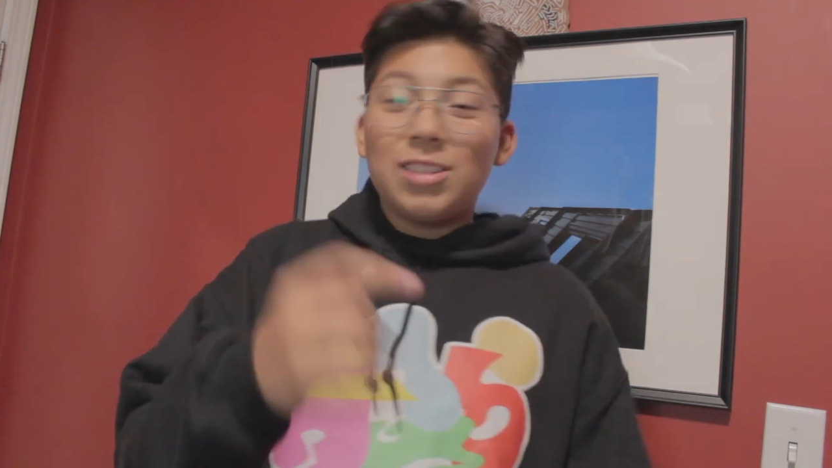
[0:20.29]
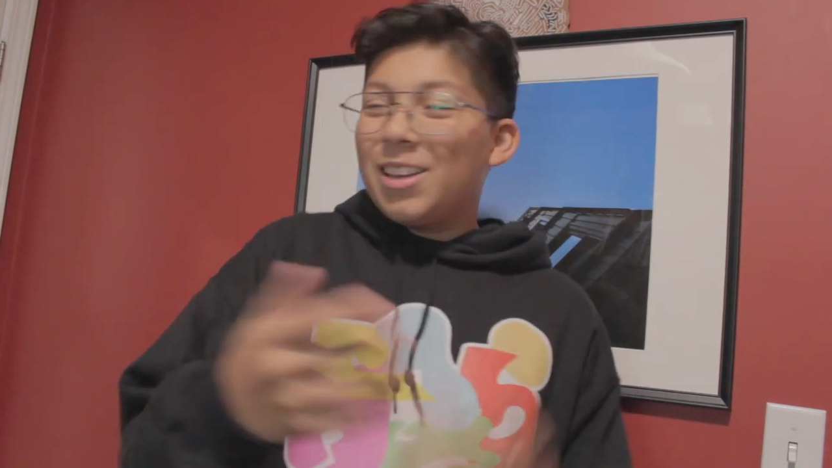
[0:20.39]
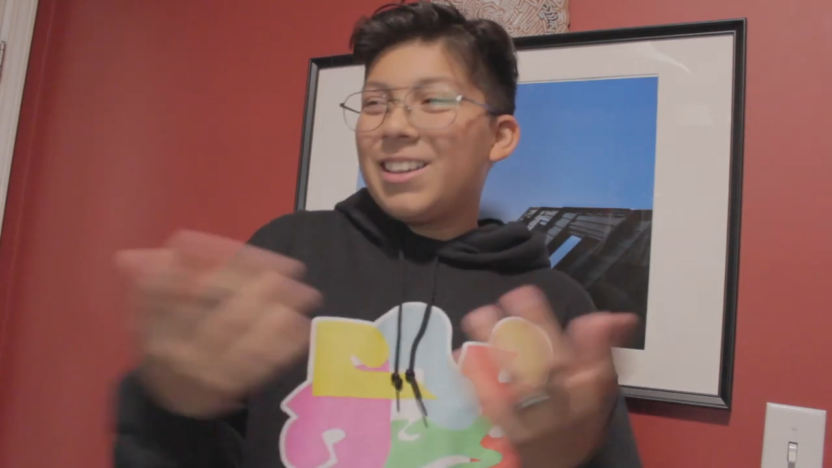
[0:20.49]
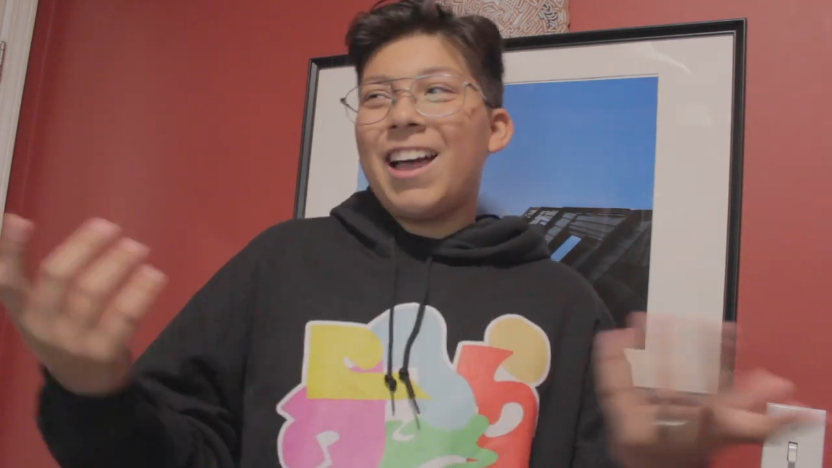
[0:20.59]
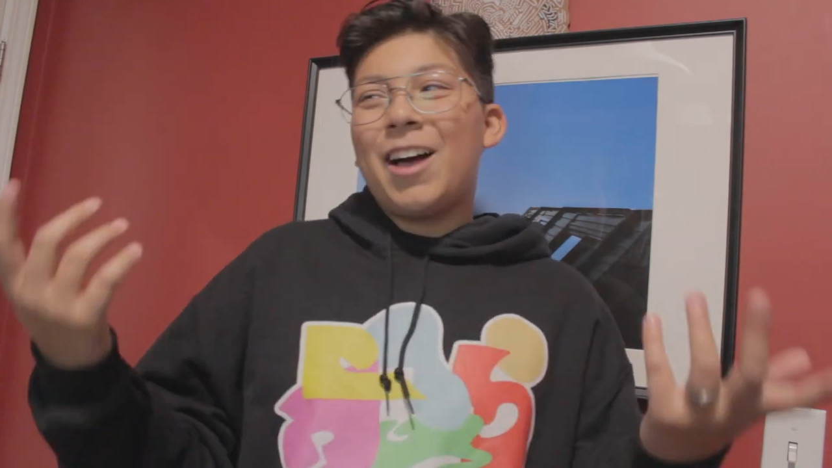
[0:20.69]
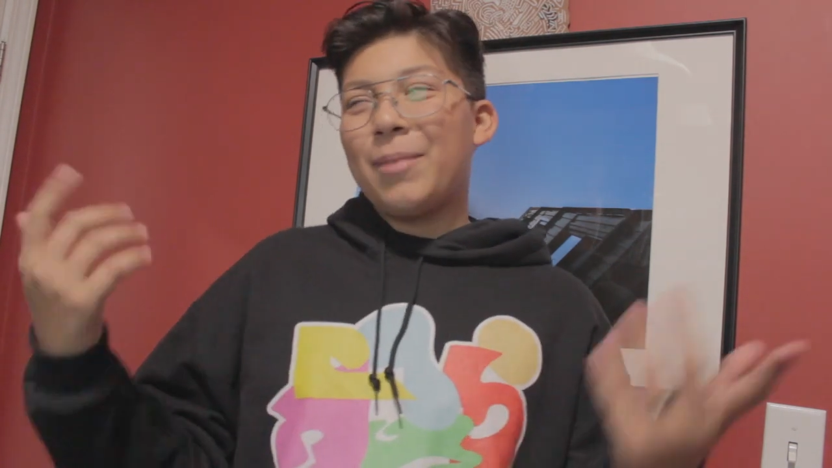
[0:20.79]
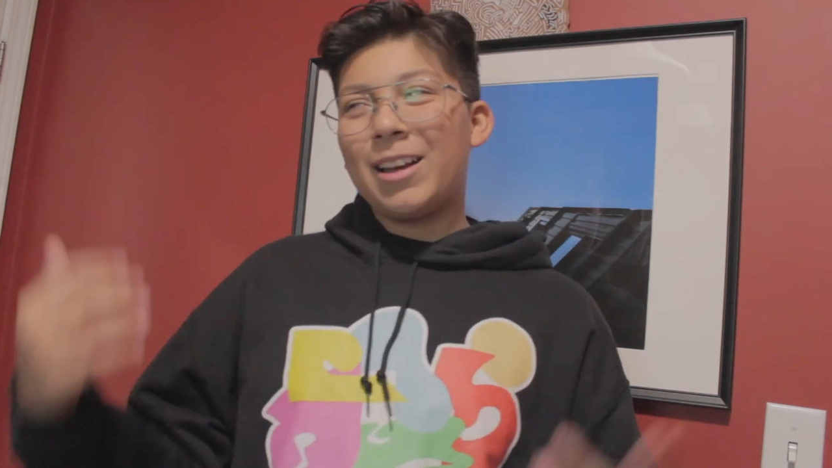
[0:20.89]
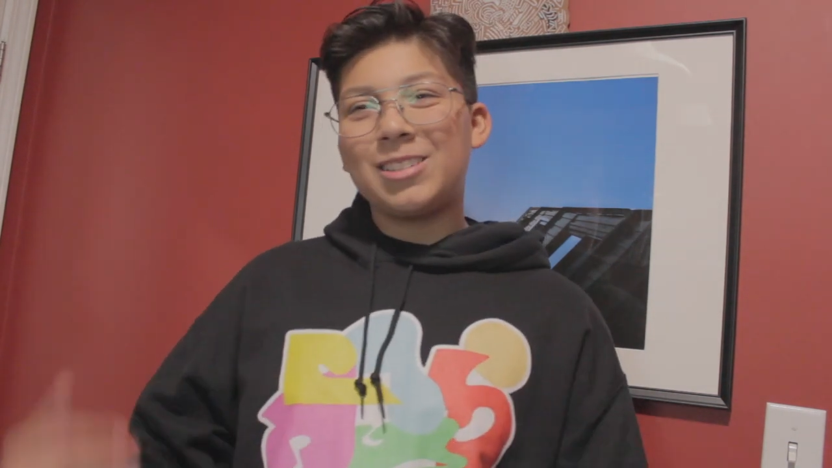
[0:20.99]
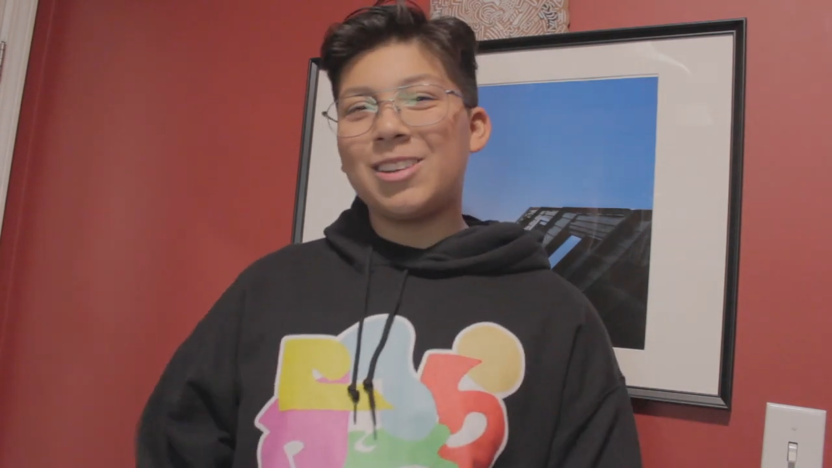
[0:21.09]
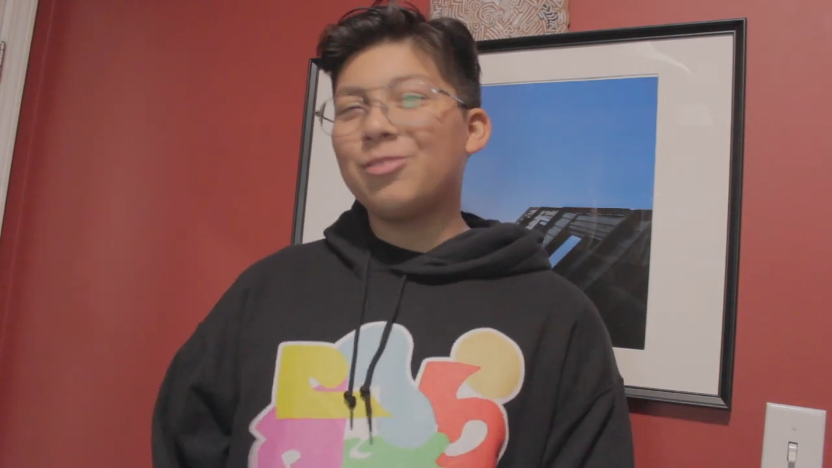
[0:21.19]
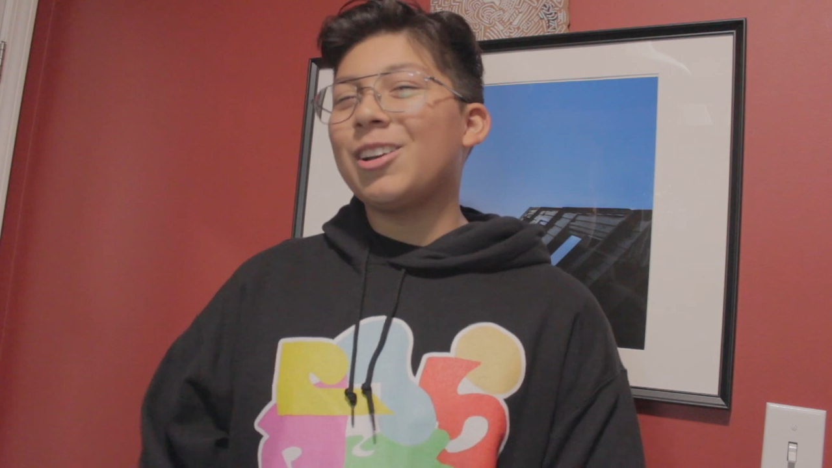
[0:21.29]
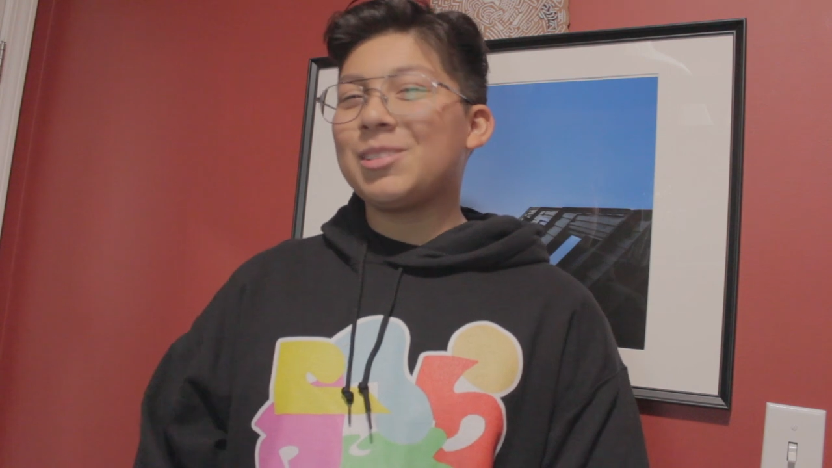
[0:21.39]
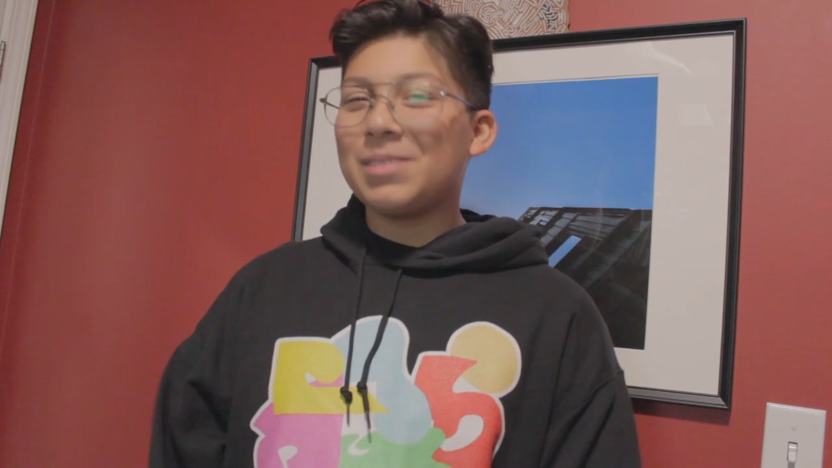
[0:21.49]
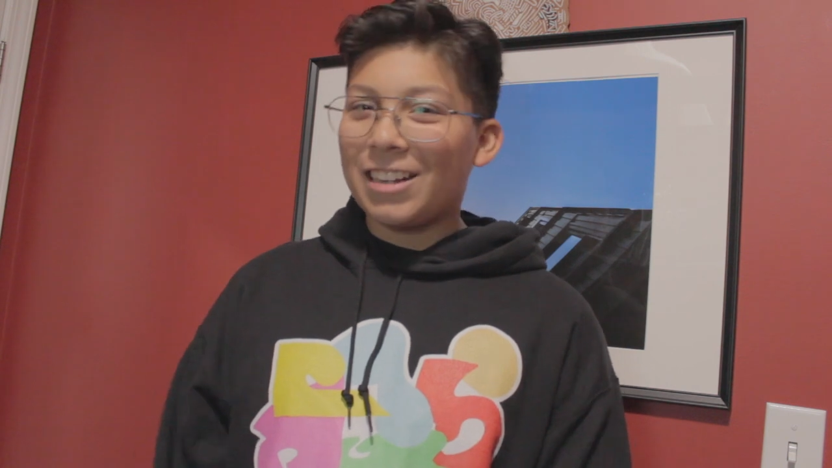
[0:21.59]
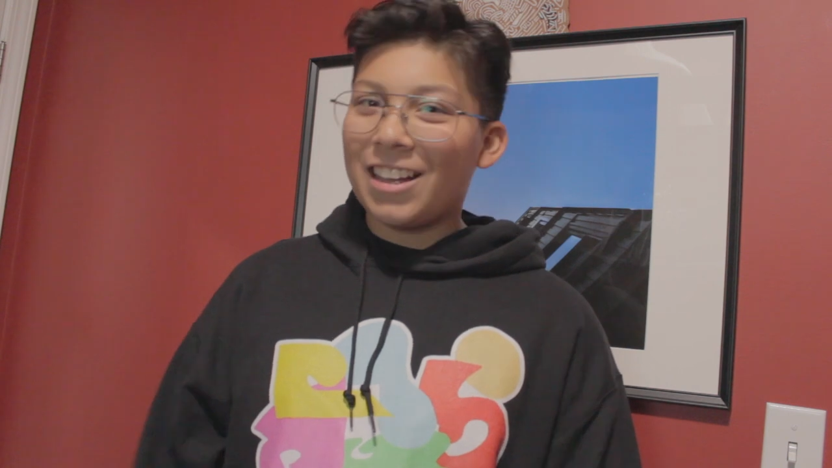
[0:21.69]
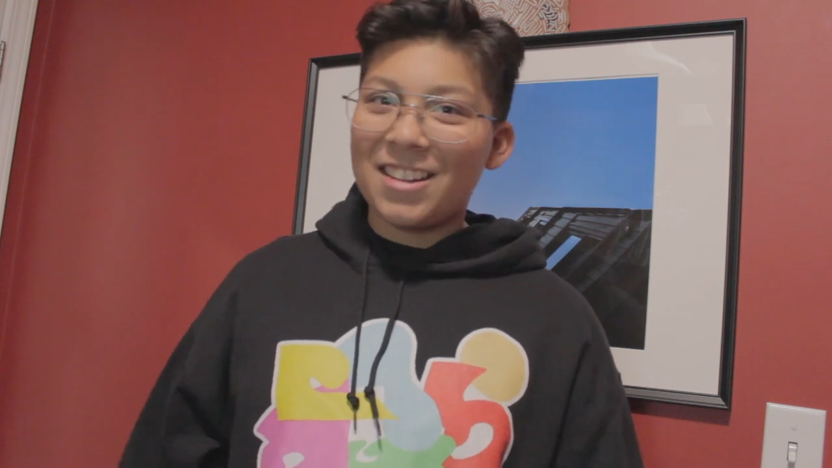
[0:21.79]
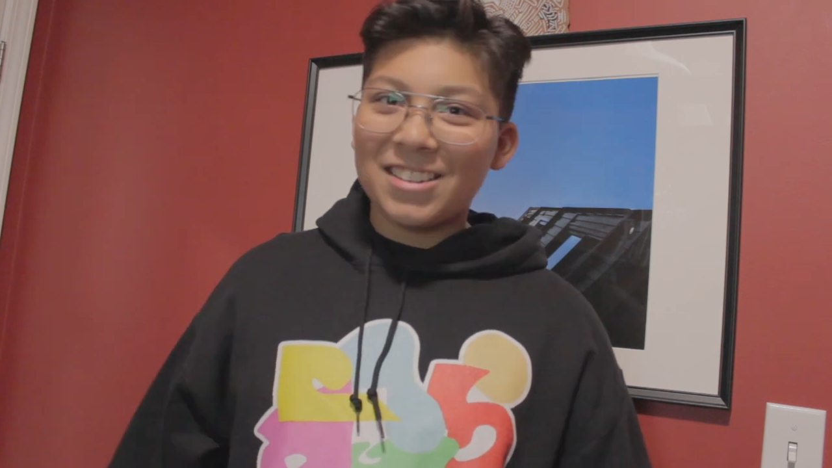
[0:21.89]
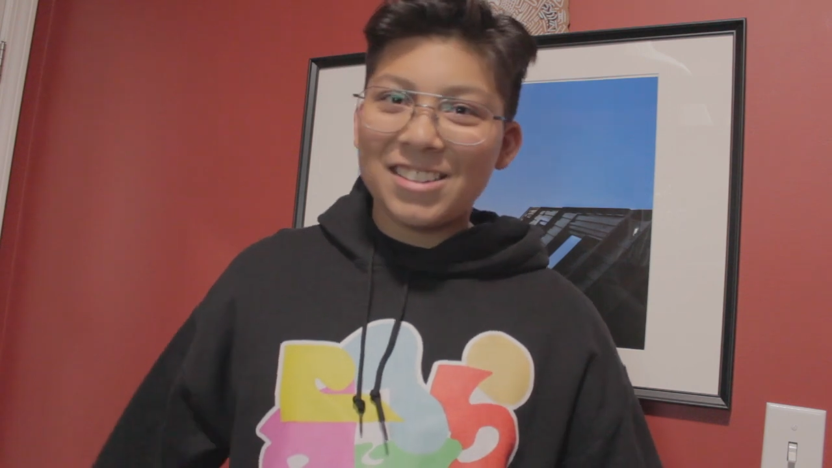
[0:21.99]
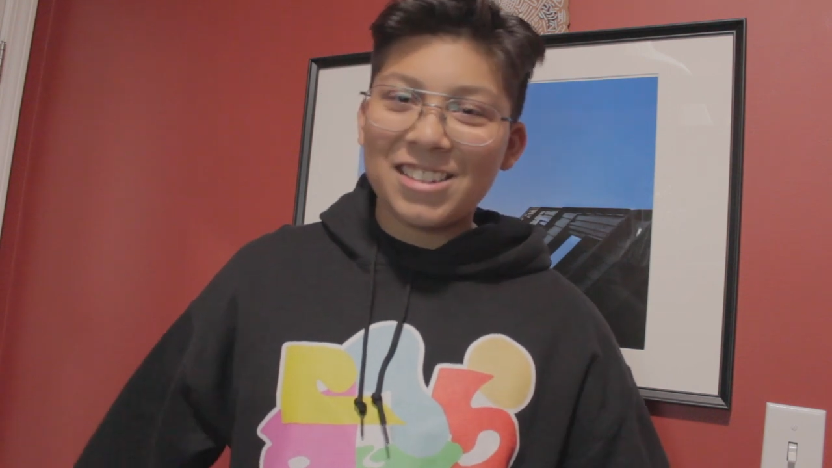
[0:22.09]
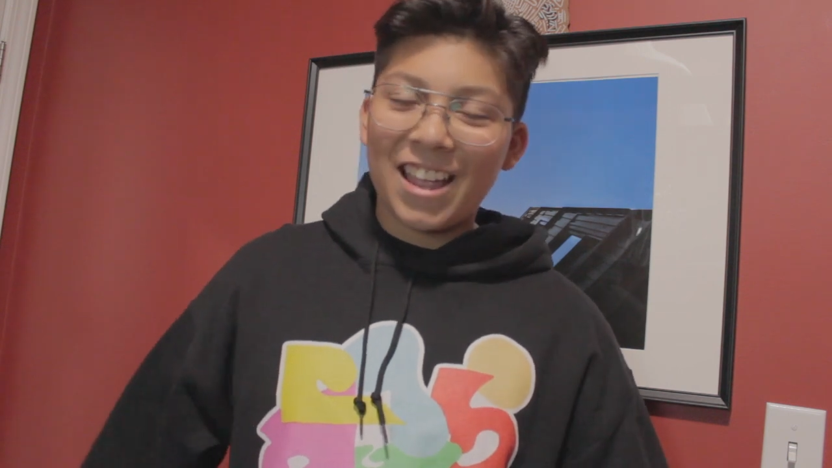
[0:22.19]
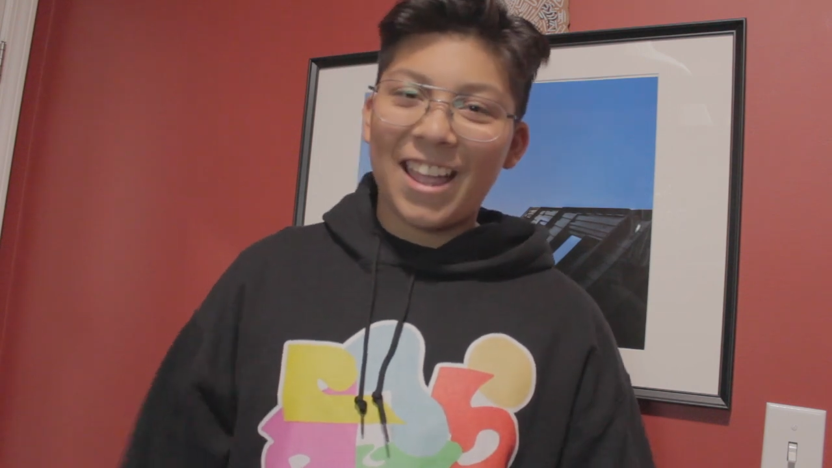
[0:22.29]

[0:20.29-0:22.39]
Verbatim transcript: So yeah, I'm actually a freshman in college,